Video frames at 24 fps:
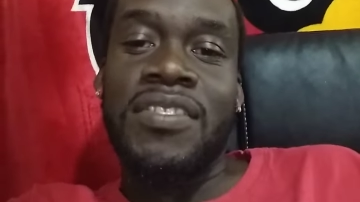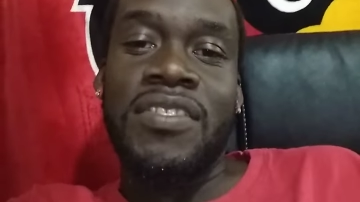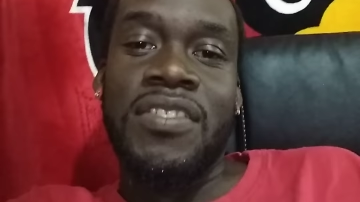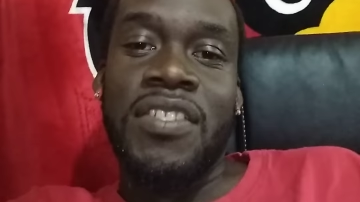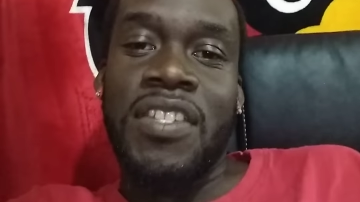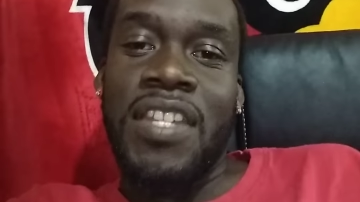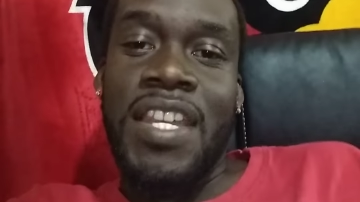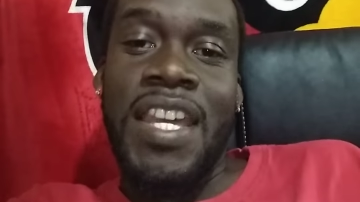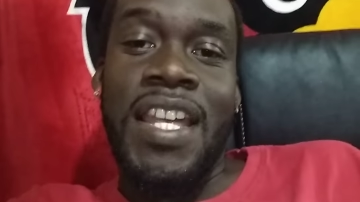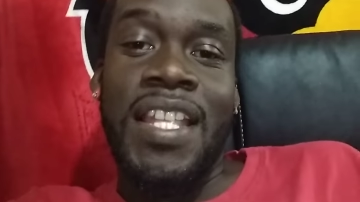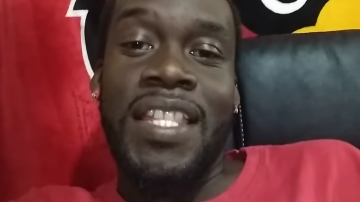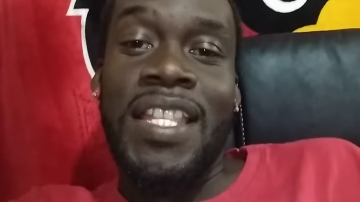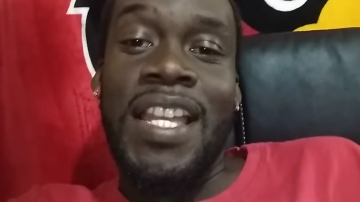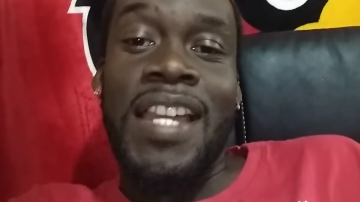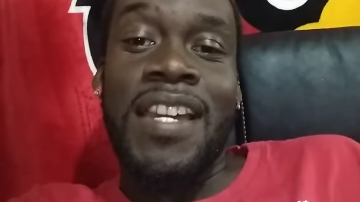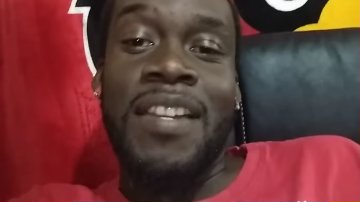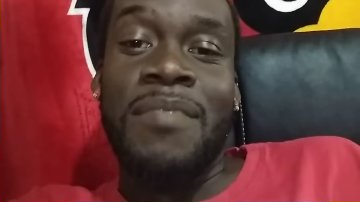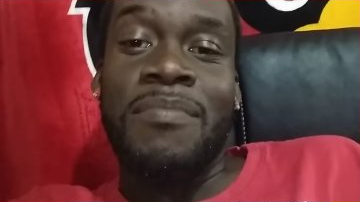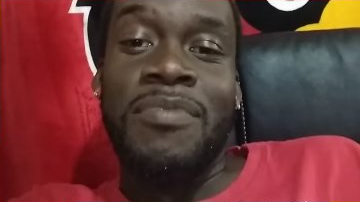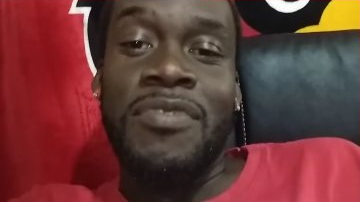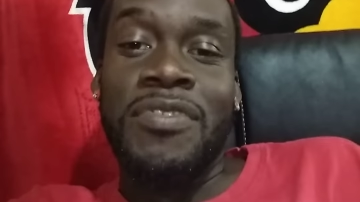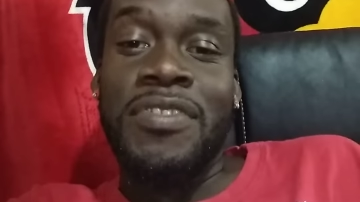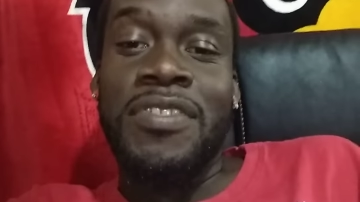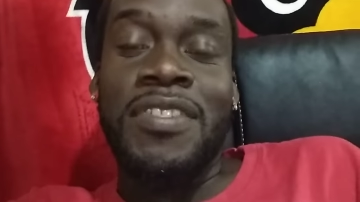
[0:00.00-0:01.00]
he got
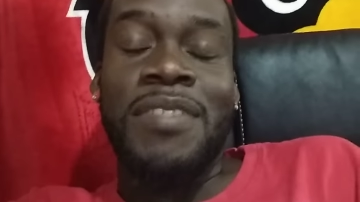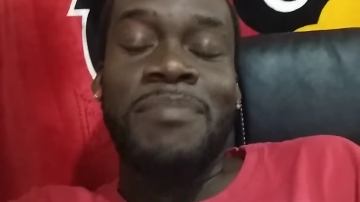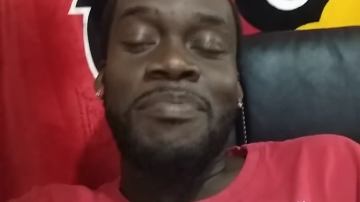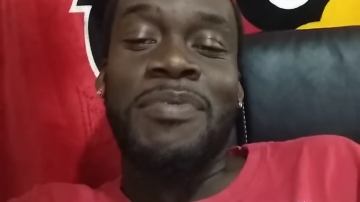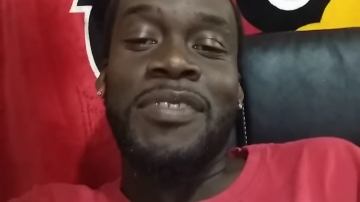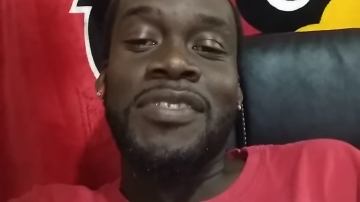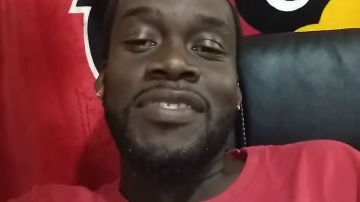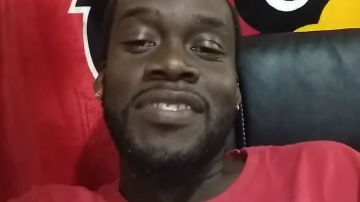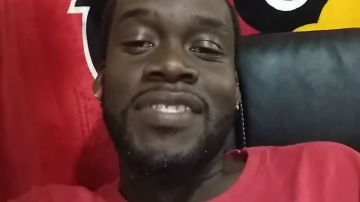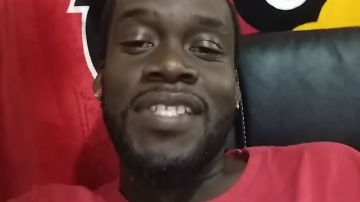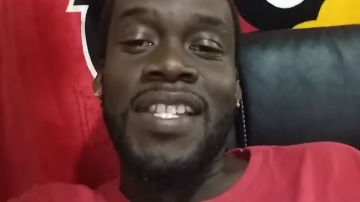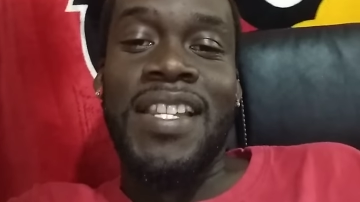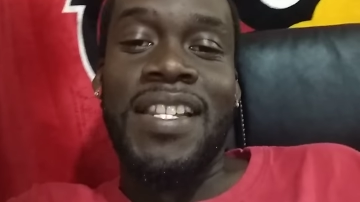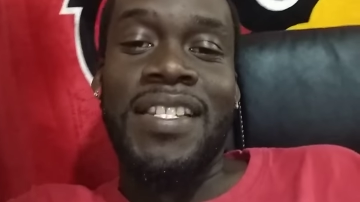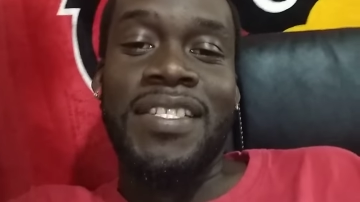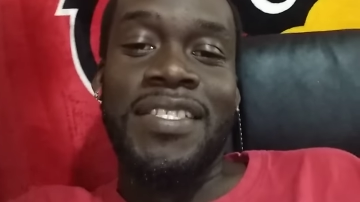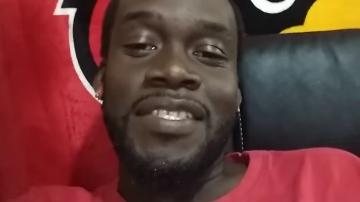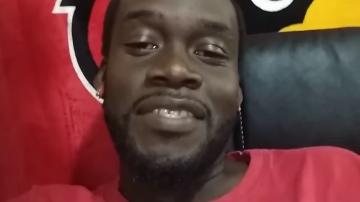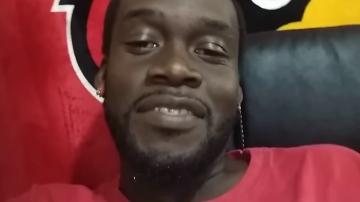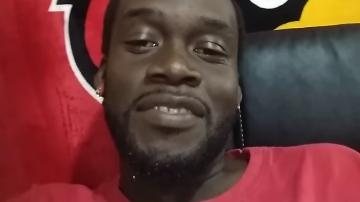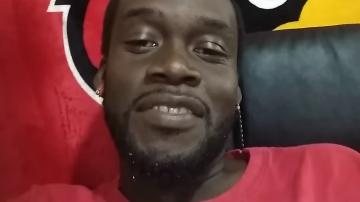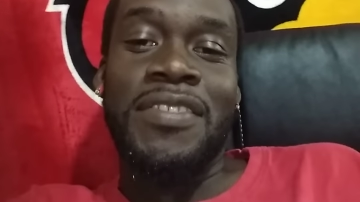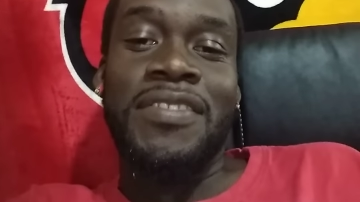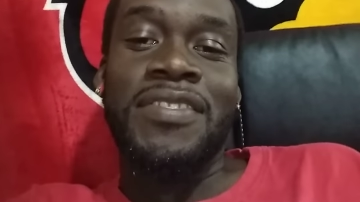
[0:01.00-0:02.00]
likable hood
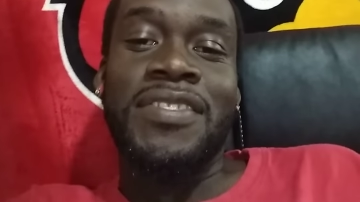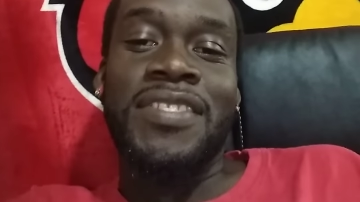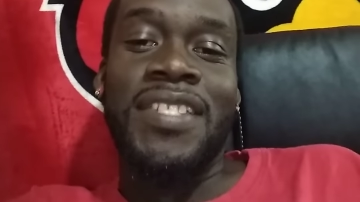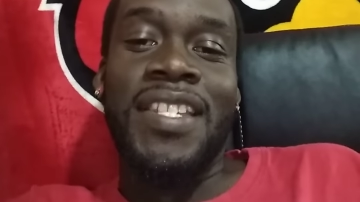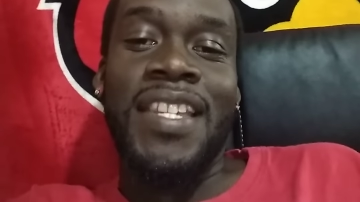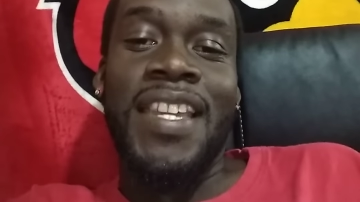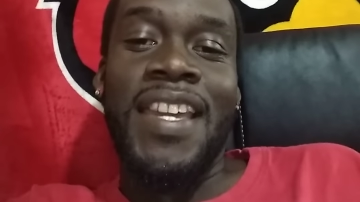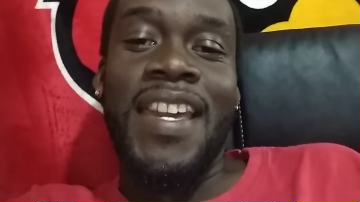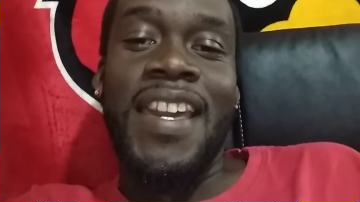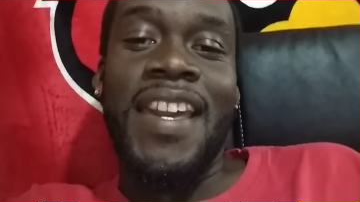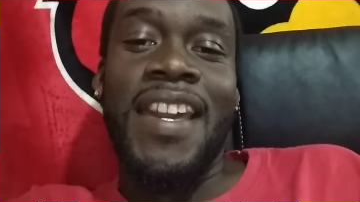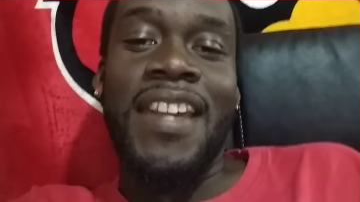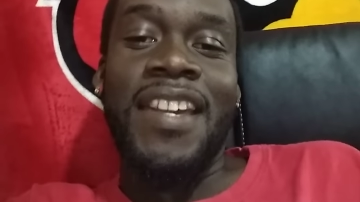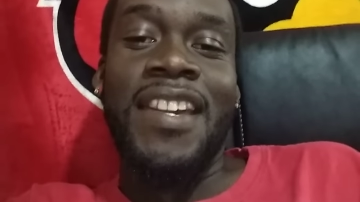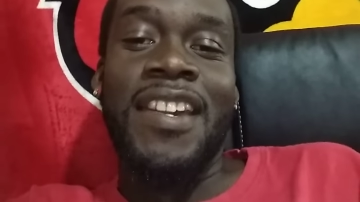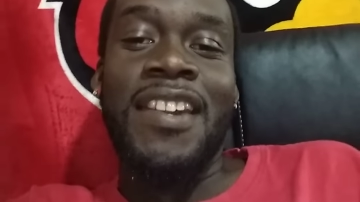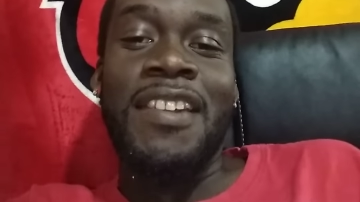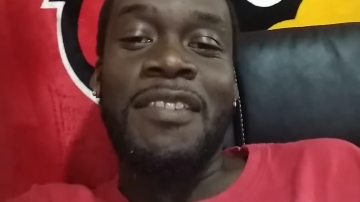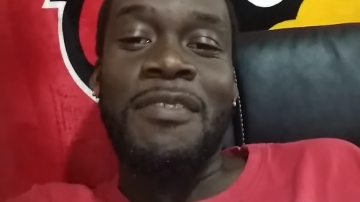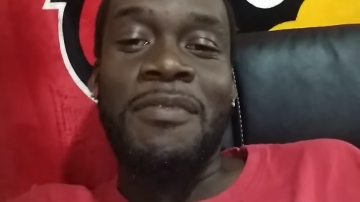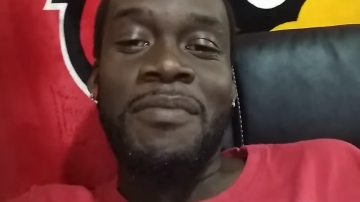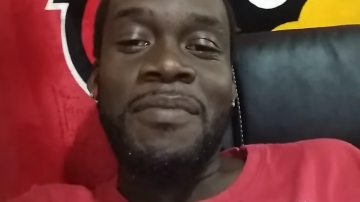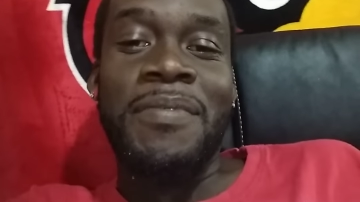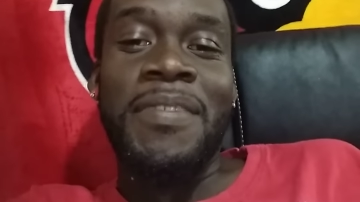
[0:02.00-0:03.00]
personality. You know, it's a guy I could
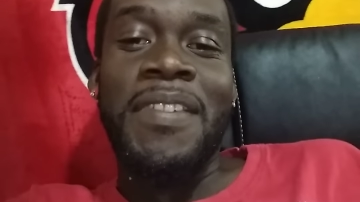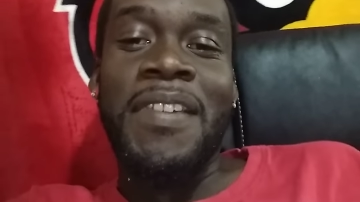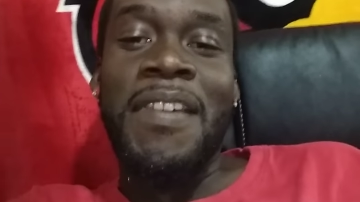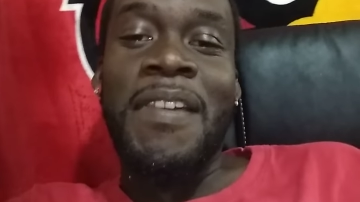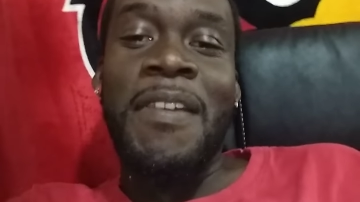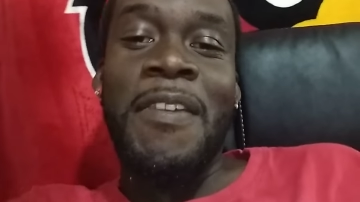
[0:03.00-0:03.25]
go